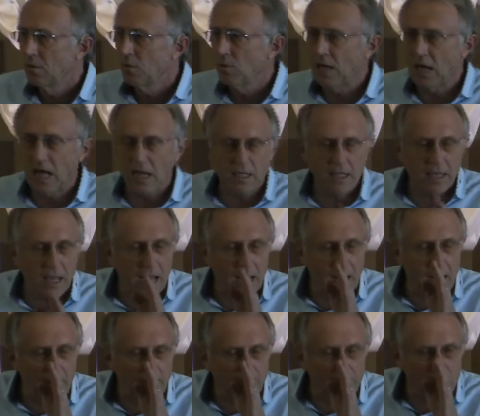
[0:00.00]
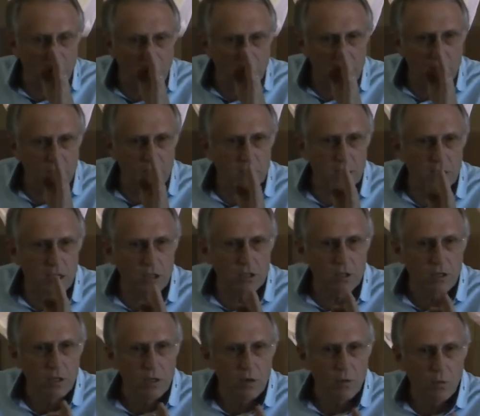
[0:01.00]
When I say, I love you, this
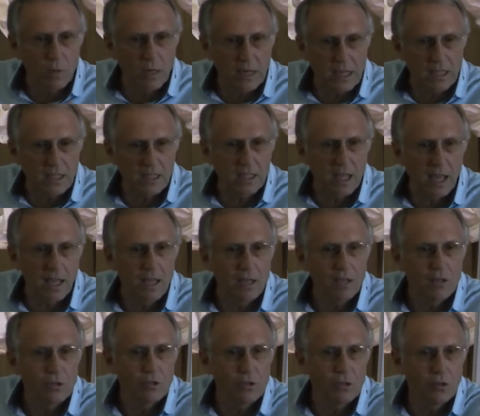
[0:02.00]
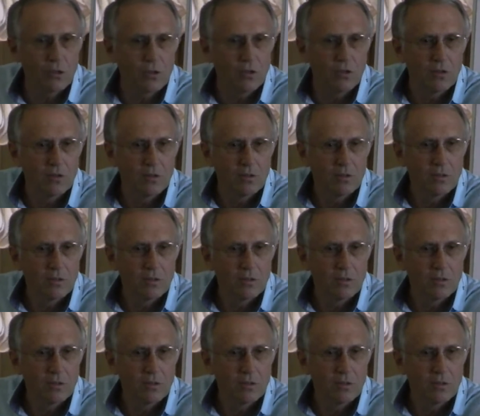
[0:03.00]
is what I say to you.